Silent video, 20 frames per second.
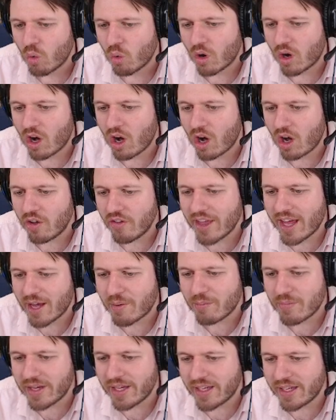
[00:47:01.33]
Well, all that
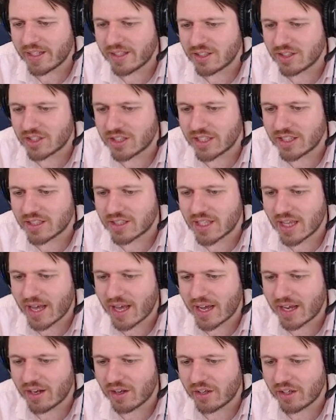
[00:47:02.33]
means is
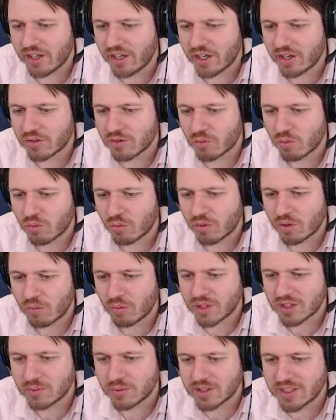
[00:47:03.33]
that, you know,
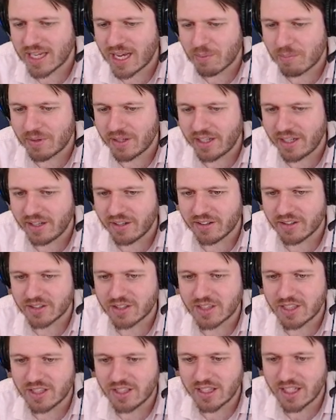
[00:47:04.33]
what's happening here is
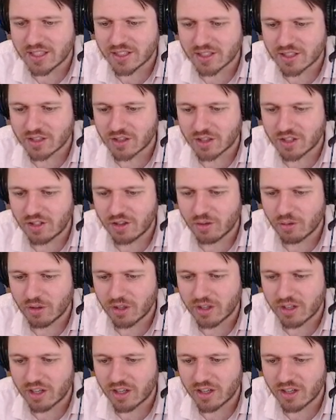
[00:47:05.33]
TTS is looking through our
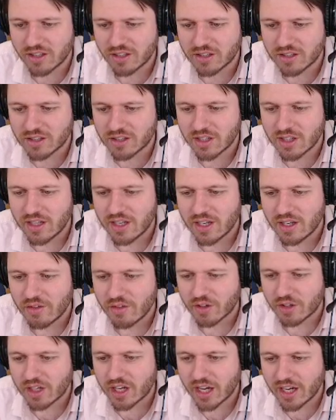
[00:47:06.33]
cards.
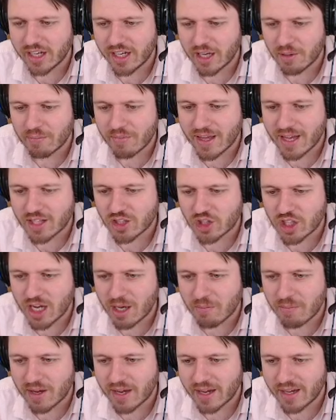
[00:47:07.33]
They're cutting up that
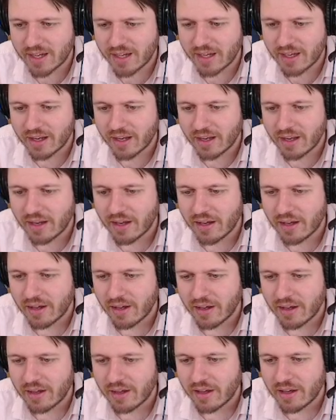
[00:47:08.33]
JPEG.
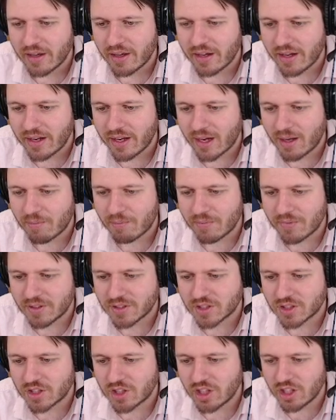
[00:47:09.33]
Yep,
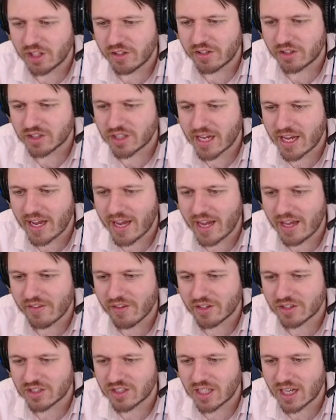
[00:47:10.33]
it's good. There's 8,
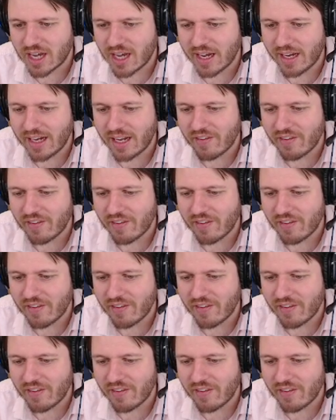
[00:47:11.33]
there's 9.